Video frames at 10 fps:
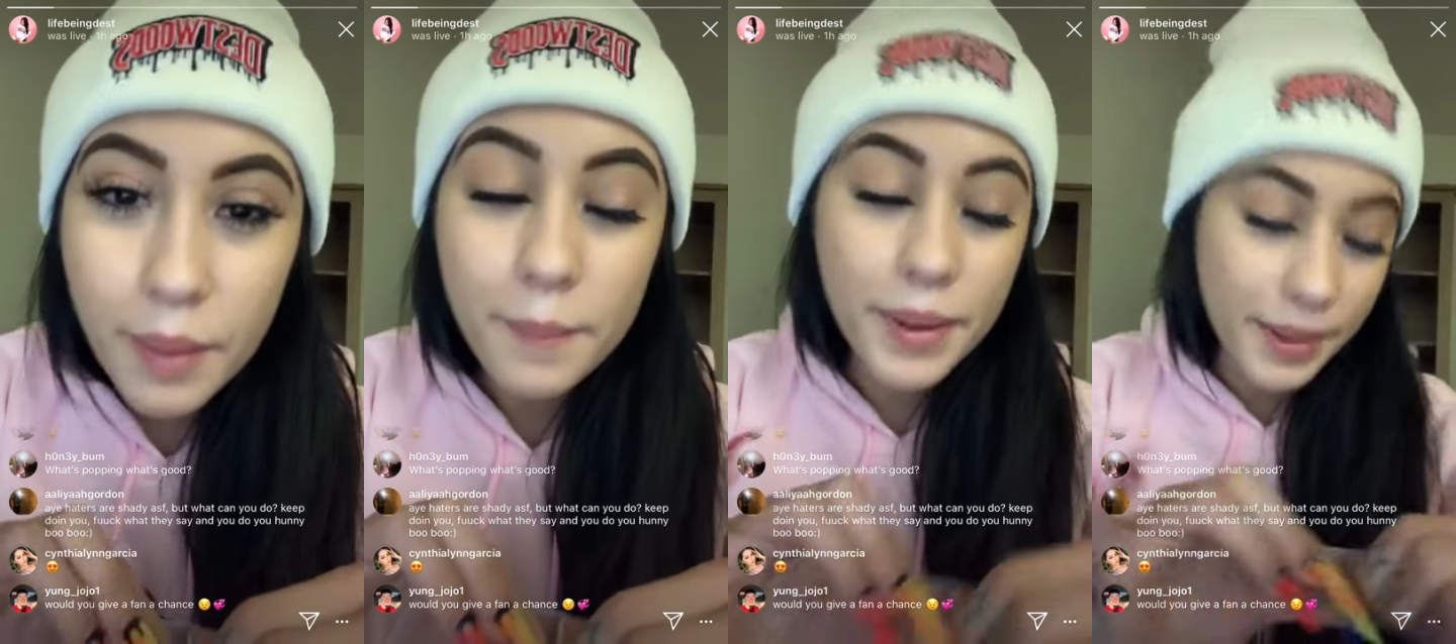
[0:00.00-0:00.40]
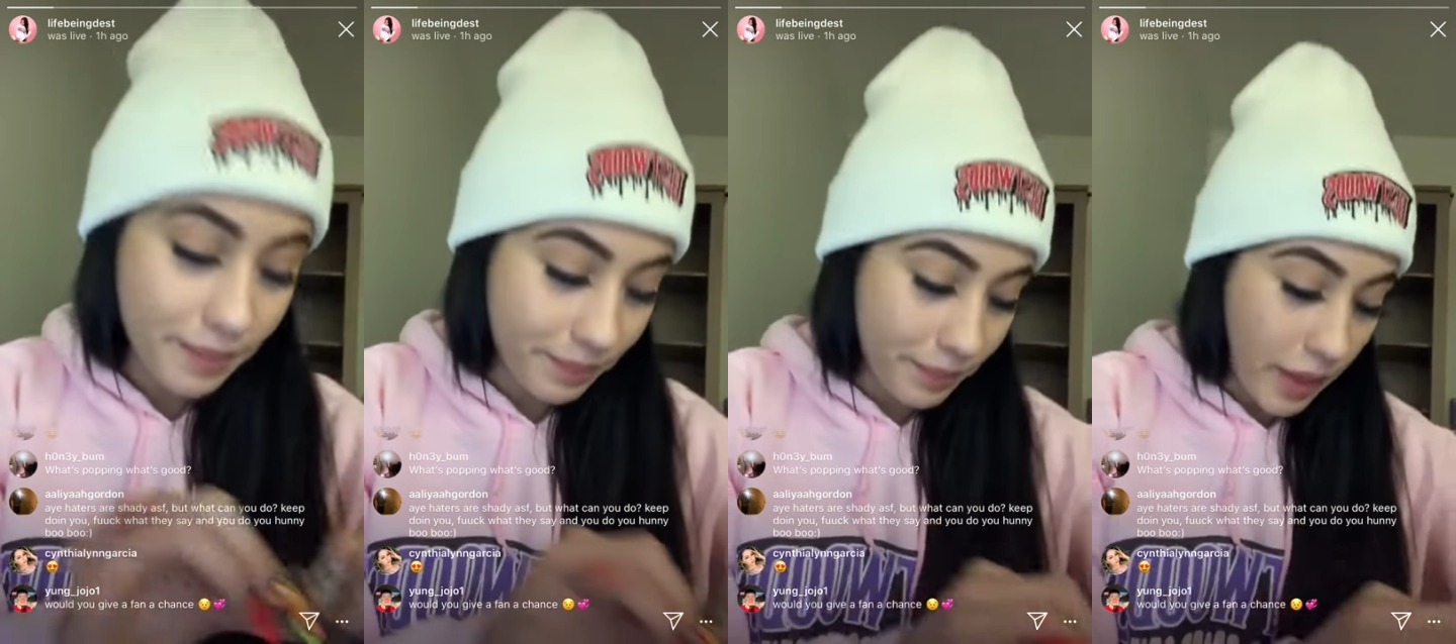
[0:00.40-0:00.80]
But
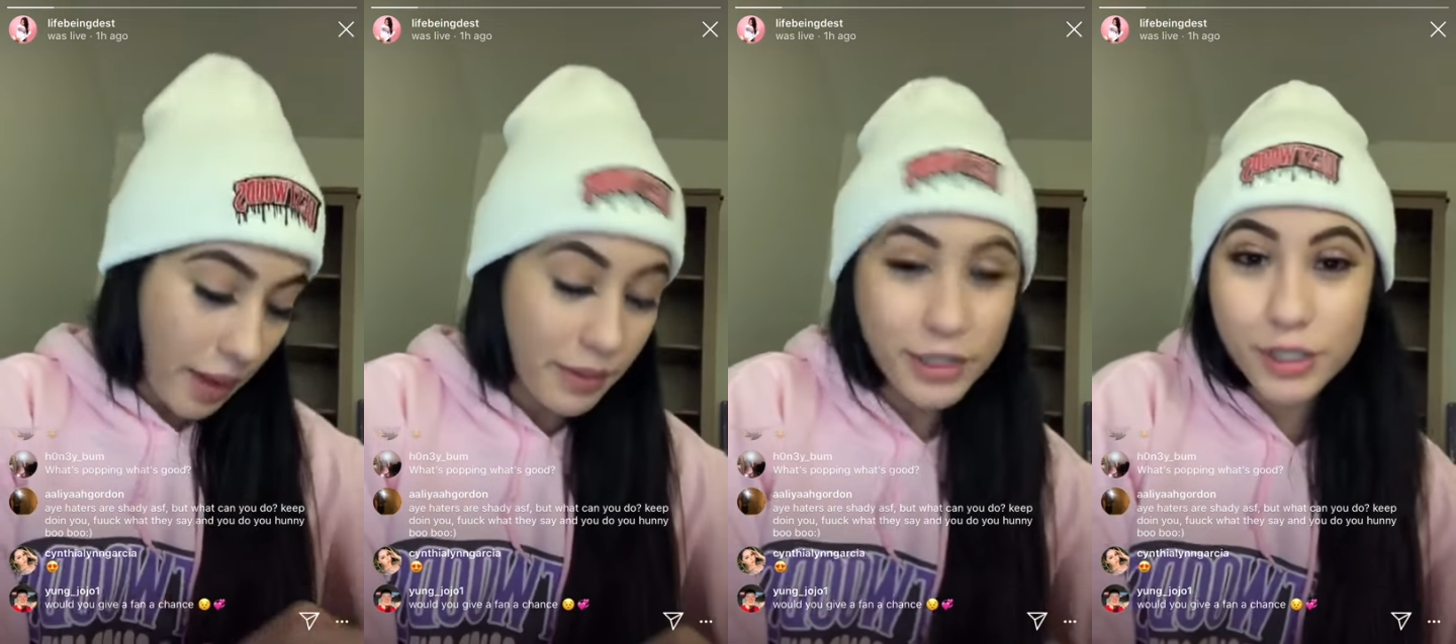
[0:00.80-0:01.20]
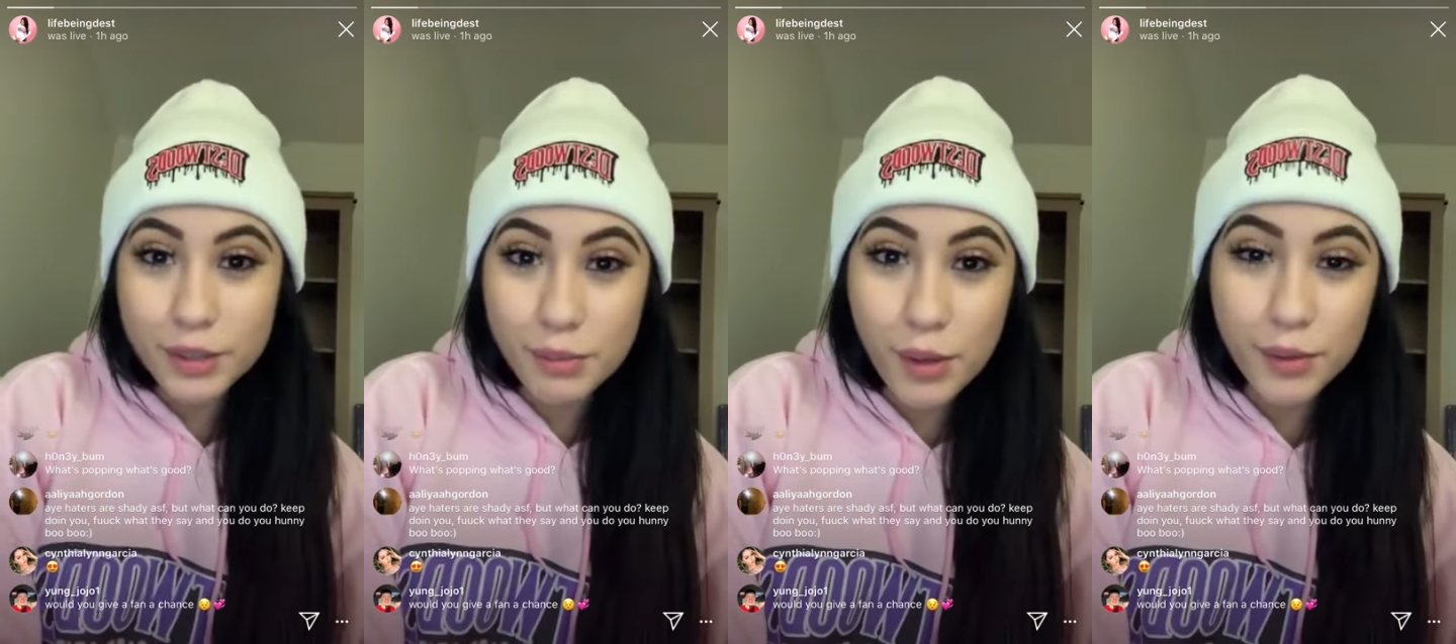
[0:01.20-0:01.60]
I'm gonna just
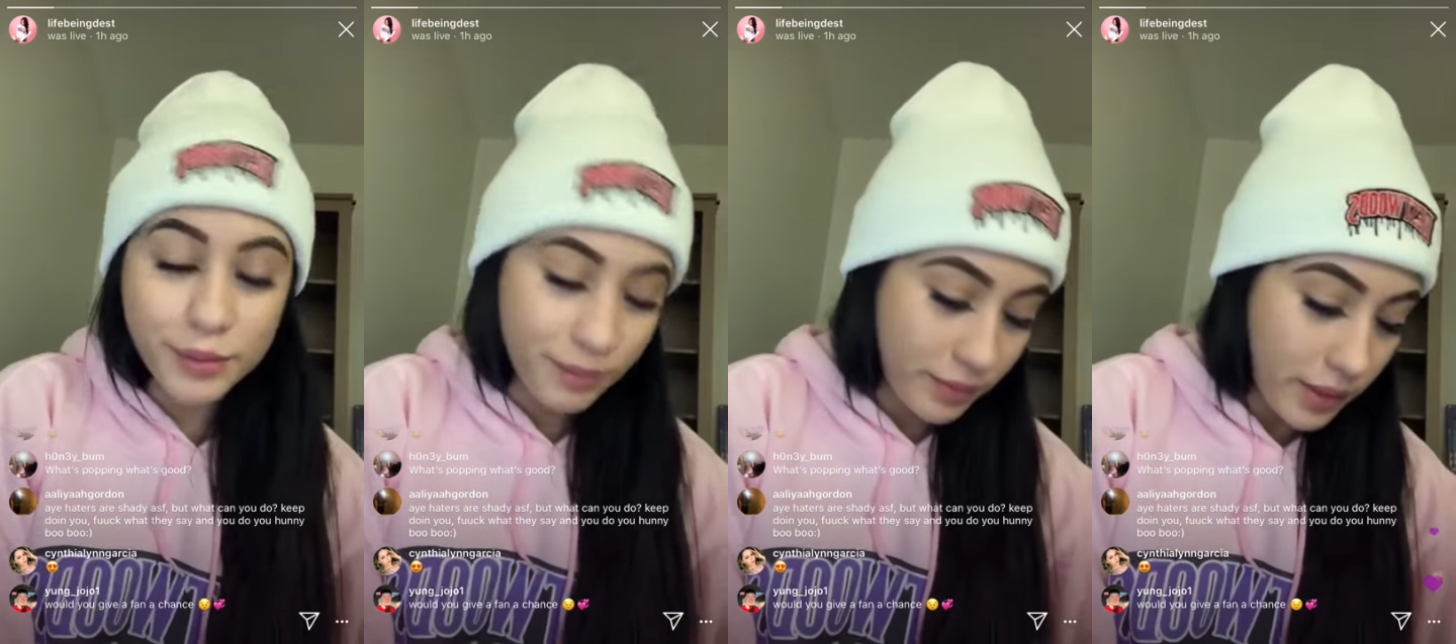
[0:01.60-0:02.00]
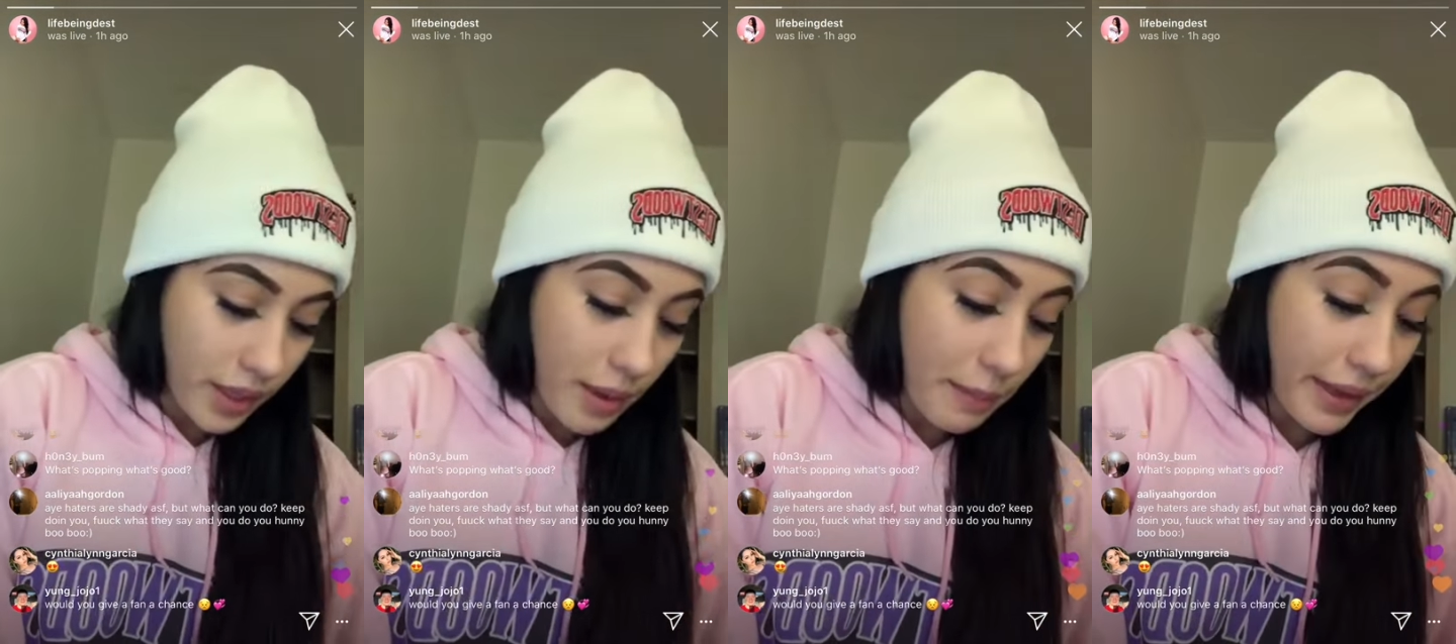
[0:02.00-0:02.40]
smoke.
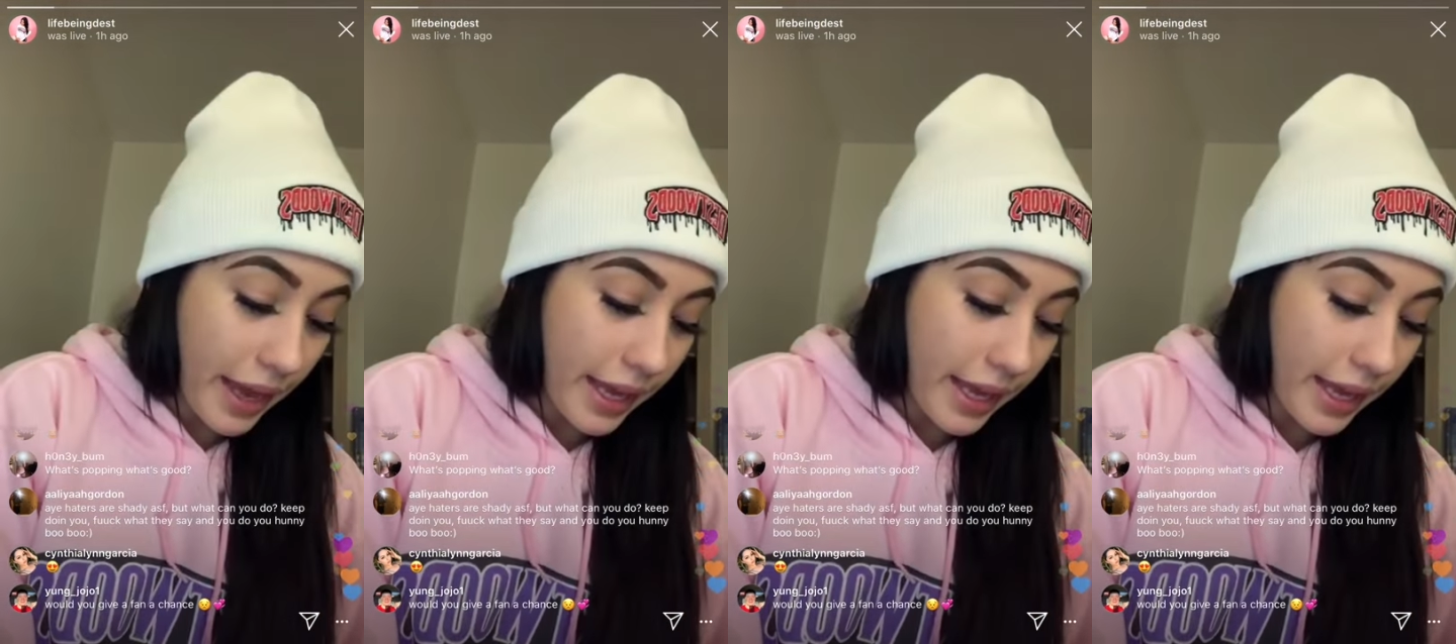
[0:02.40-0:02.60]
But yeah,